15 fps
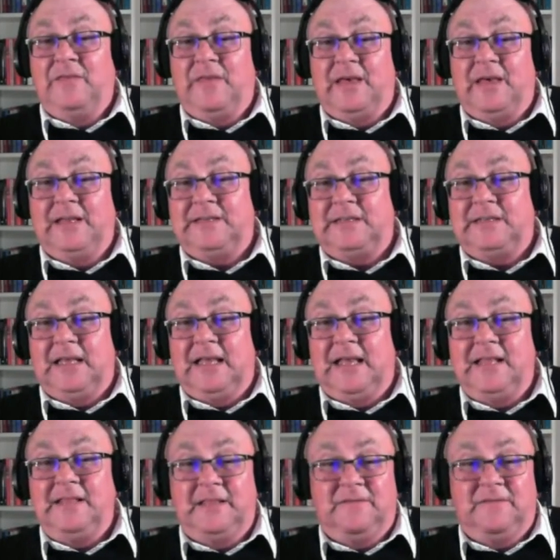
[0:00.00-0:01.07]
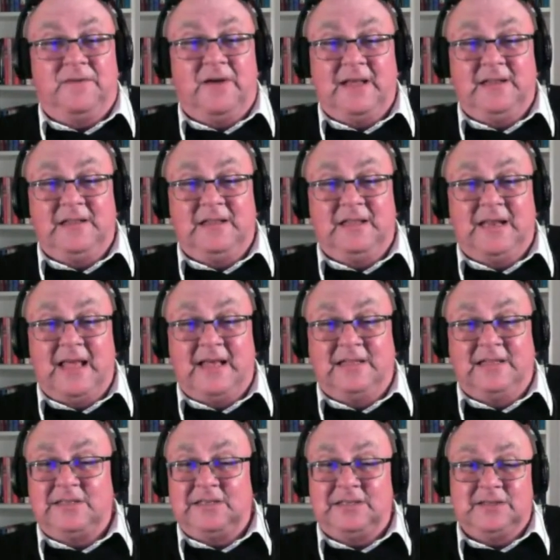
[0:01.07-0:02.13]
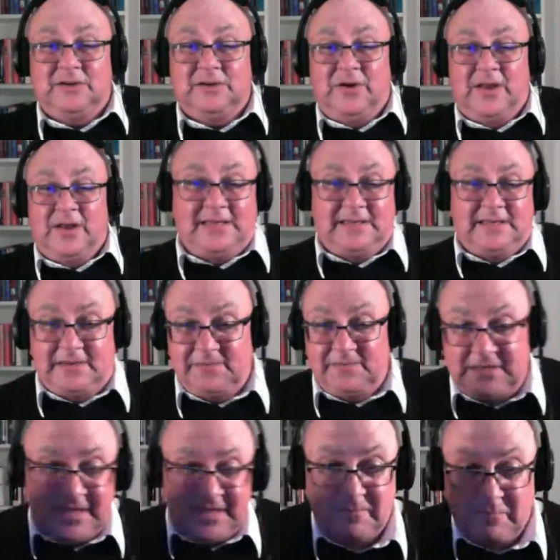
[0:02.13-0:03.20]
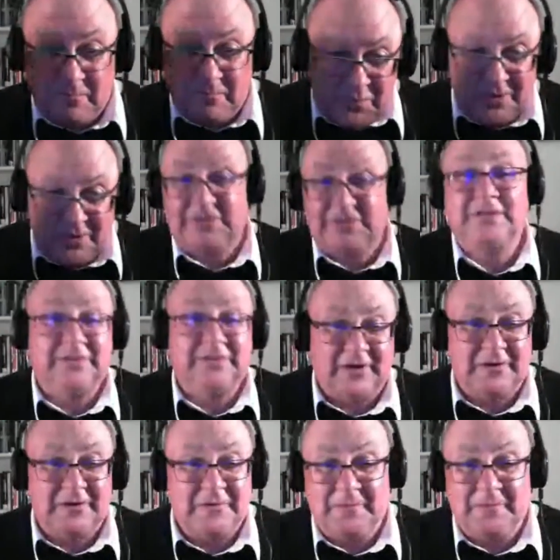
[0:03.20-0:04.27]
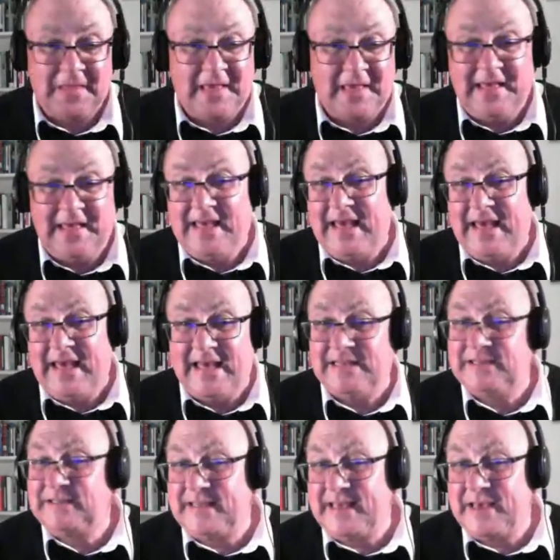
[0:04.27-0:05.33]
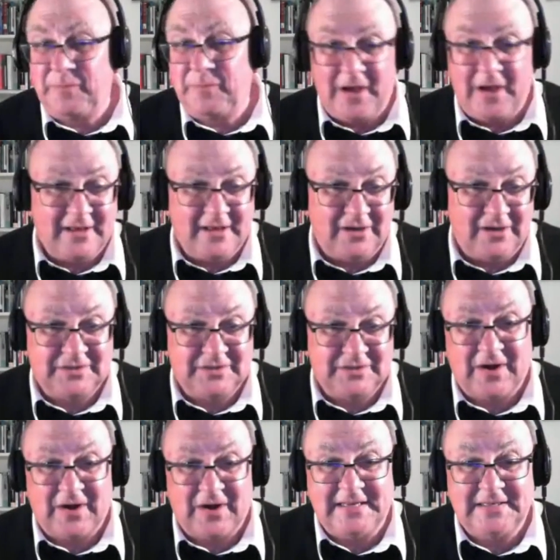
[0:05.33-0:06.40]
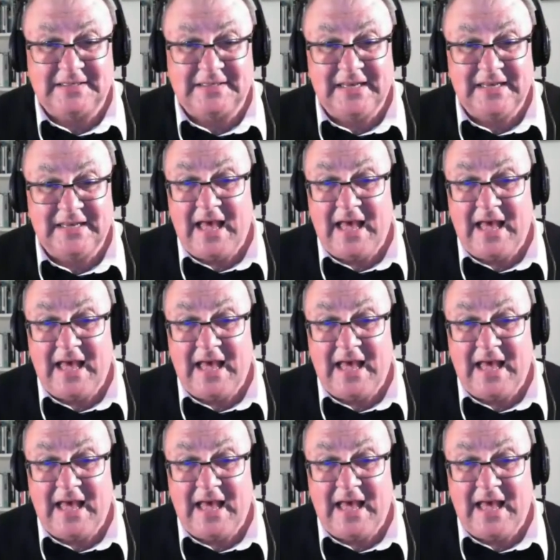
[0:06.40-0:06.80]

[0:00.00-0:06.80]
That in the final analysis, creativity bursts through. It's there by God's grace,